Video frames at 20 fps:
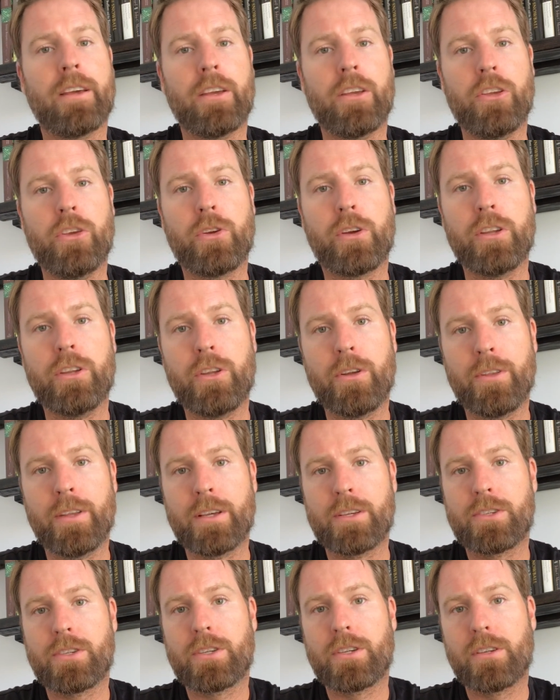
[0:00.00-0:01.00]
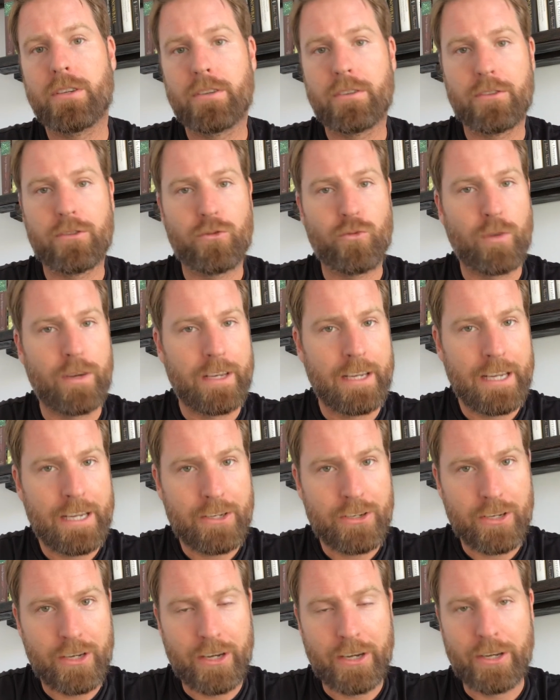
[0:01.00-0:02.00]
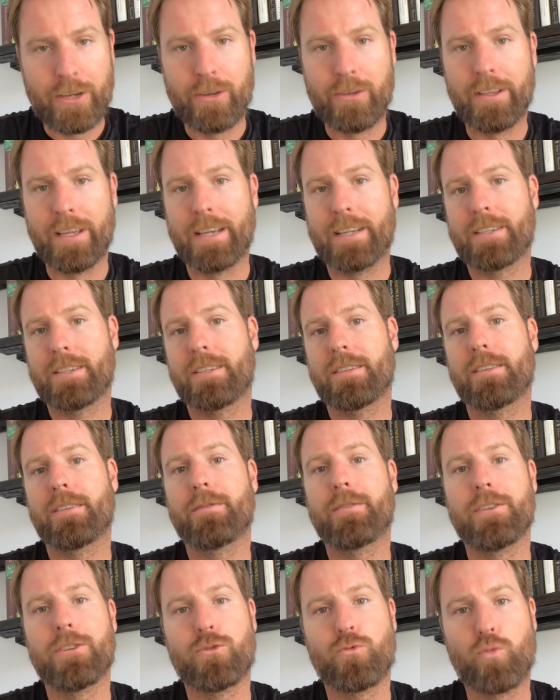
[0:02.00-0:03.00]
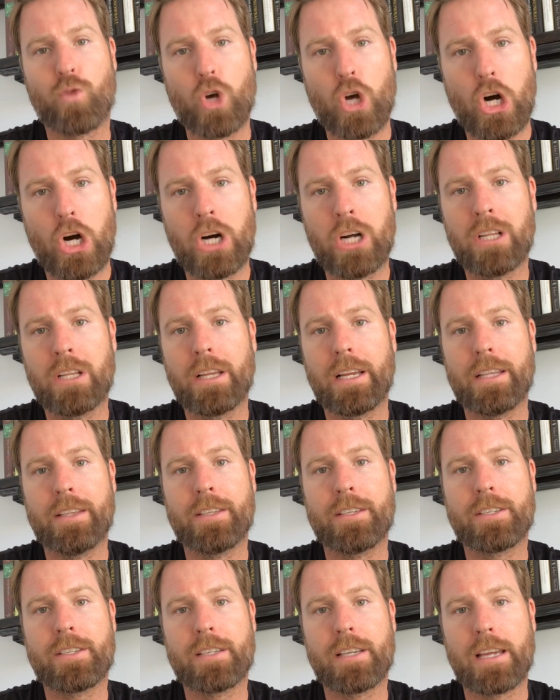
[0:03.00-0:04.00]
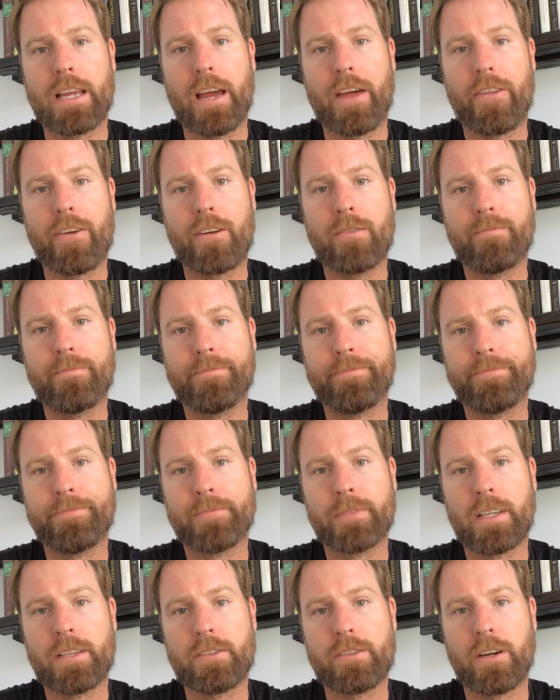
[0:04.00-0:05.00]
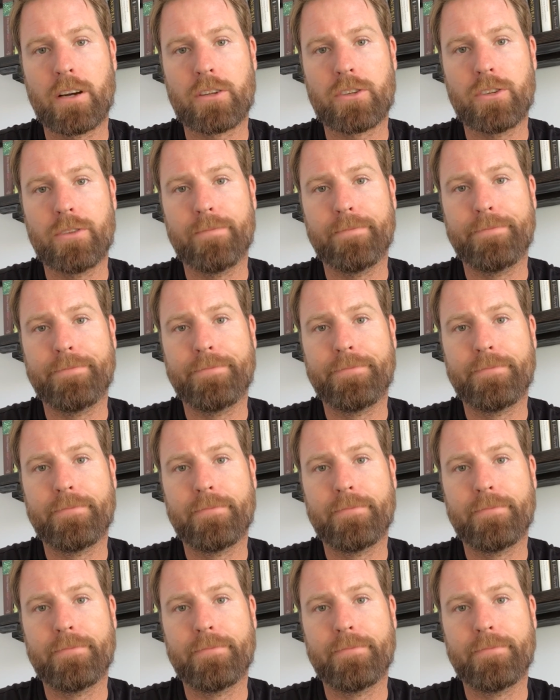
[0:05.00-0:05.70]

you can do this. We need you to do this because we're all in this together. Talk soon.